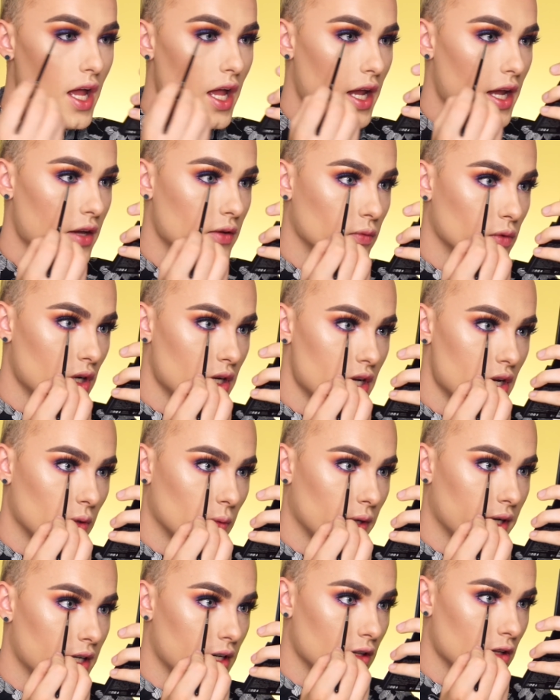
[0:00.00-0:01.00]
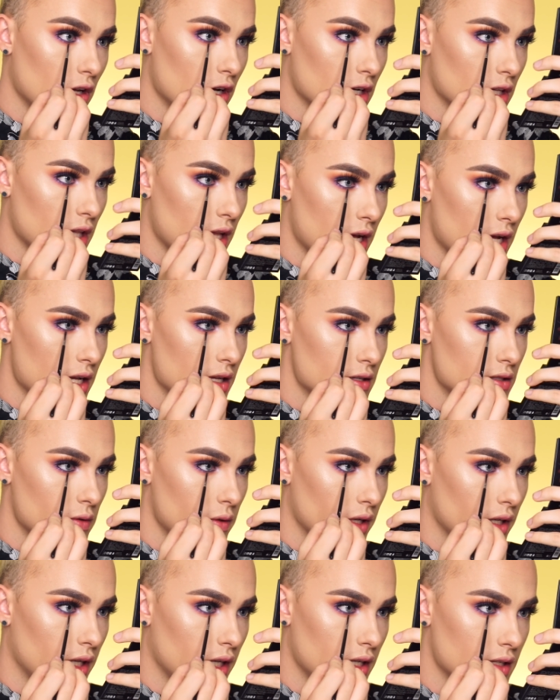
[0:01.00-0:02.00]
and run it right along that so
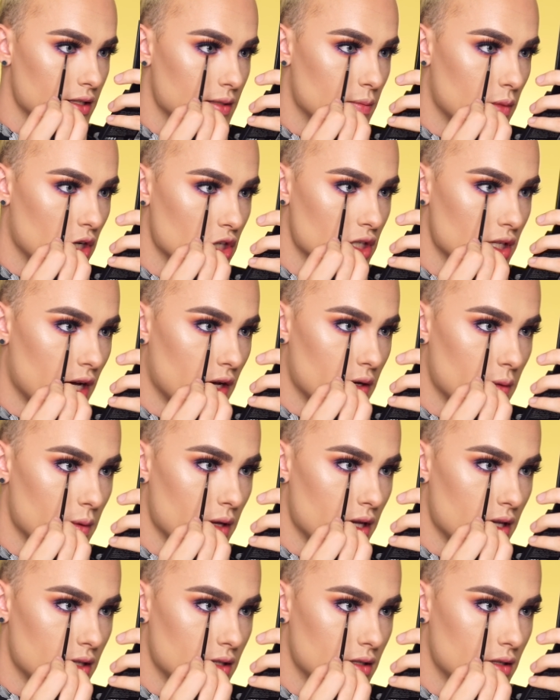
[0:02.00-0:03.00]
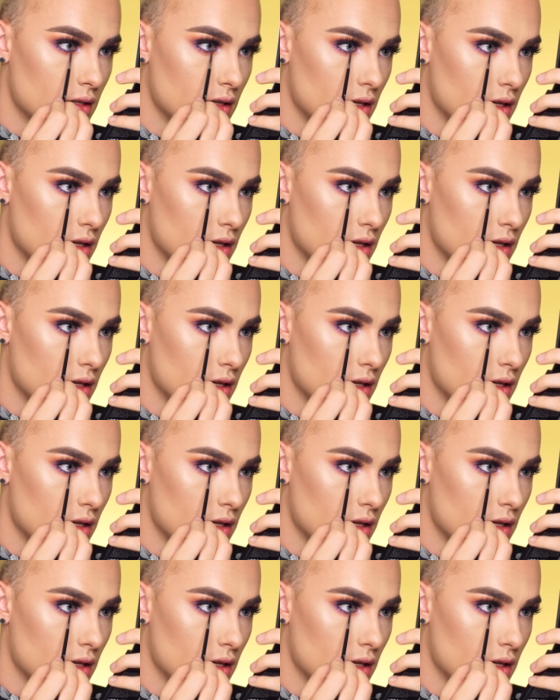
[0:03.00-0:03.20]
I can kind of smudge it out a bit.